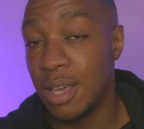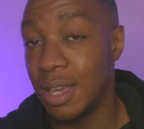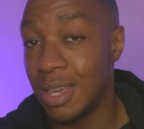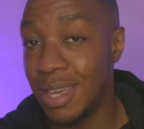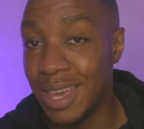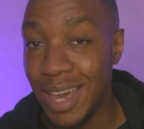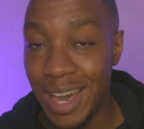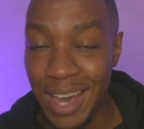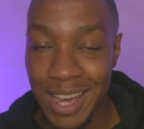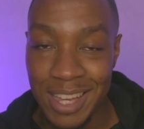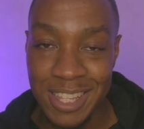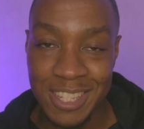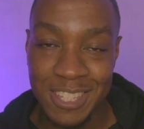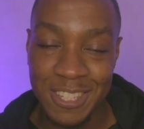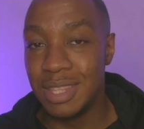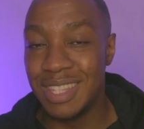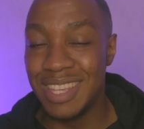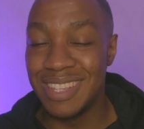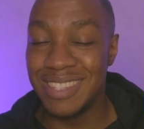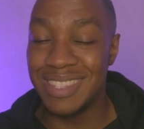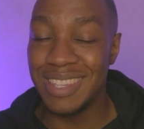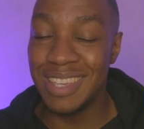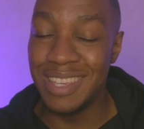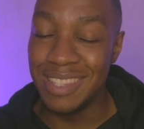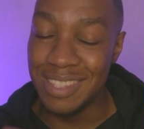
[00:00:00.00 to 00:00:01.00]
Guys,
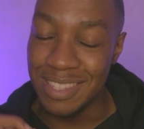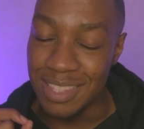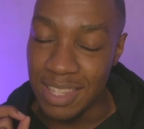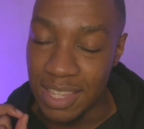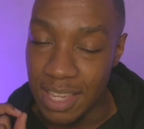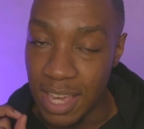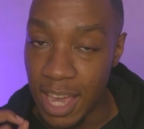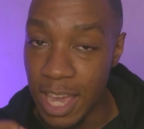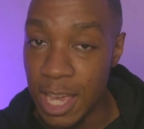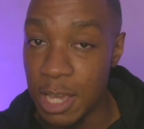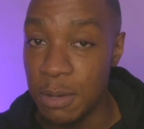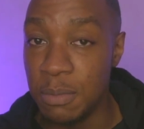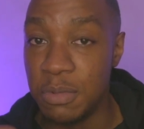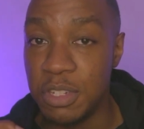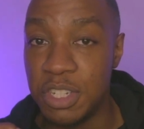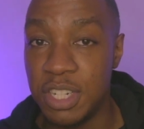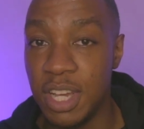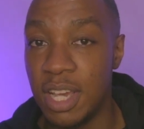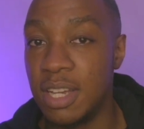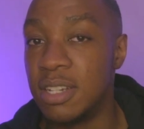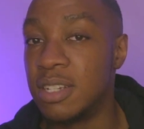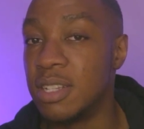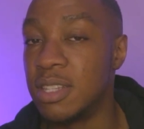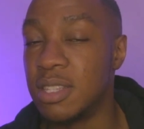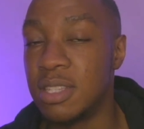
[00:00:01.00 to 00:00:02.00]
this is
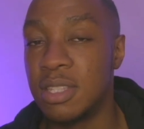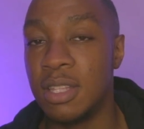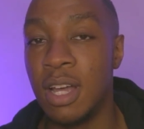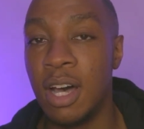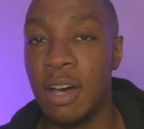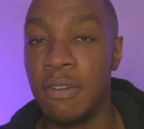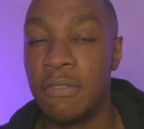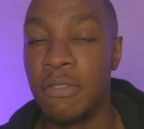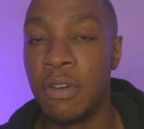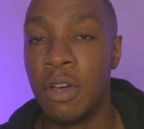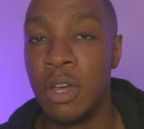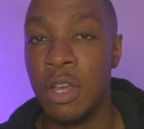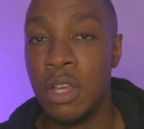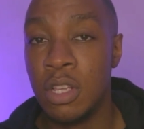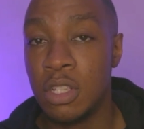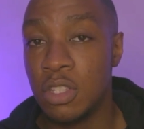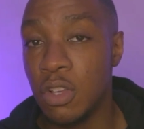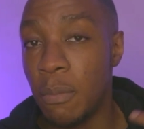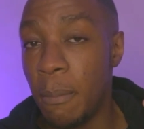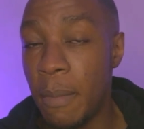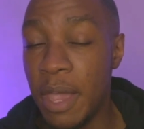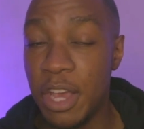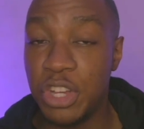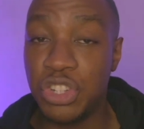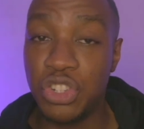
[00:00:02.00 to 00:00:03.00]
game-changing stuff, so
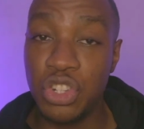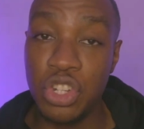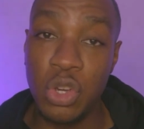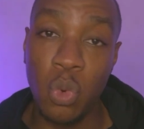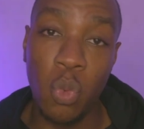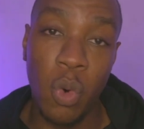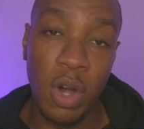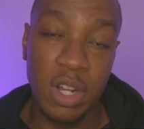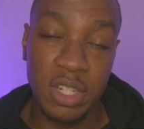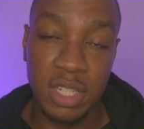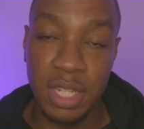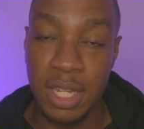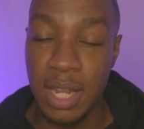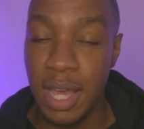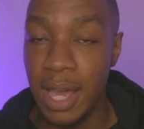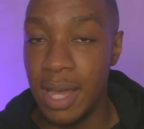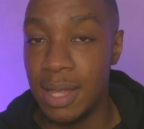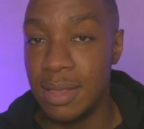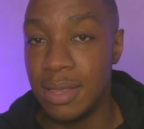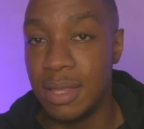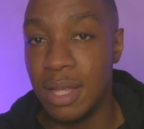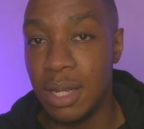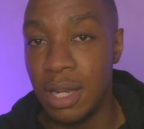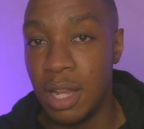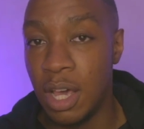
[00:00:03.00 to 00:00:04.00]
make sure you watch to the
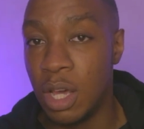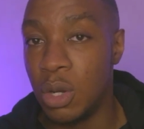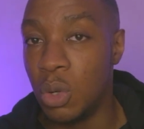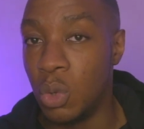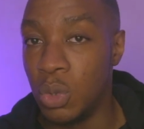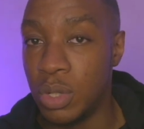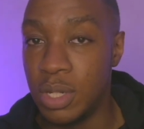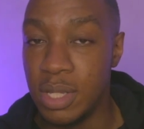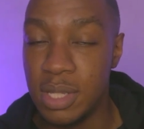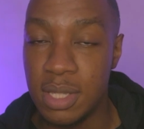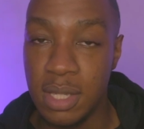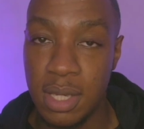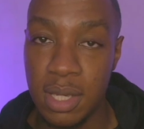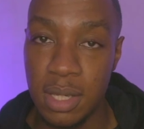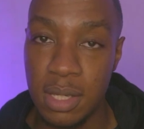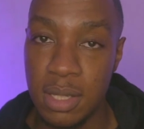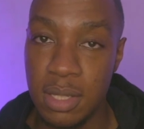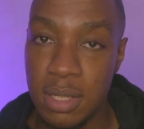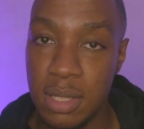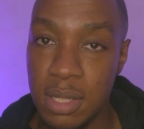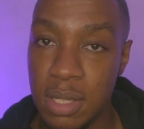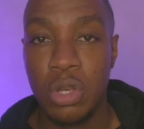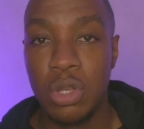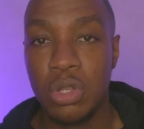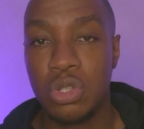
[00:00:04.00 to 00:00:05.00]
end to learn all these
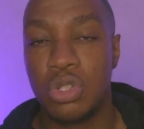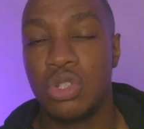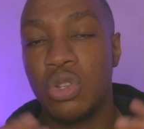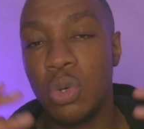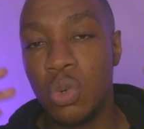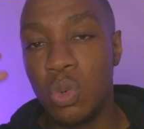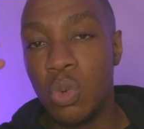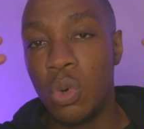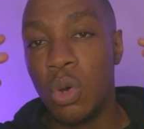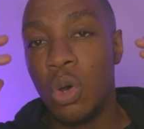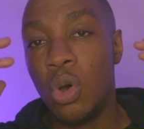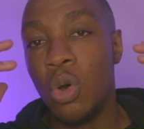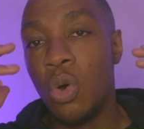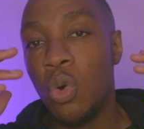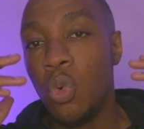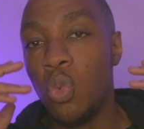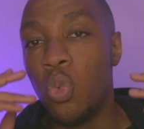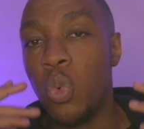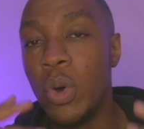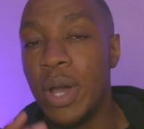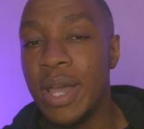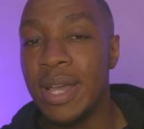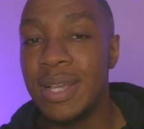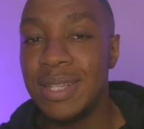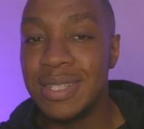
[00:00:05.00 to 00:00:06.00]
keys. So,
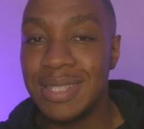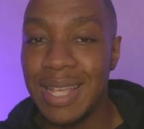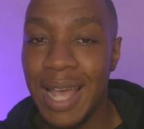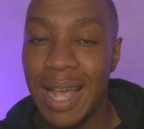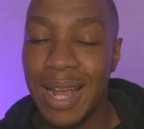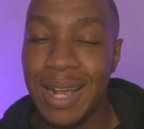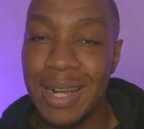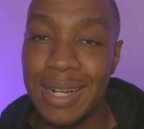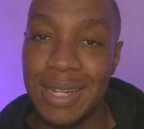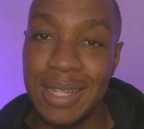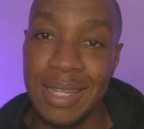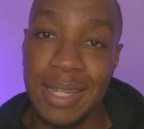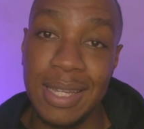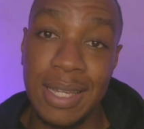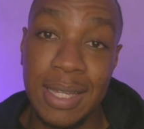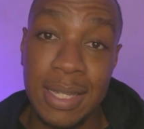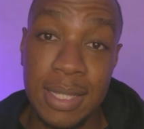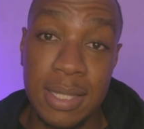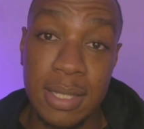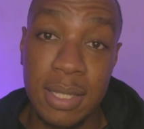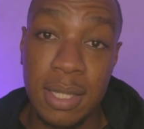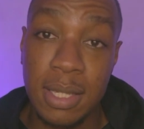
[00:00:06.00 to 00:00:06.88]
what exactly is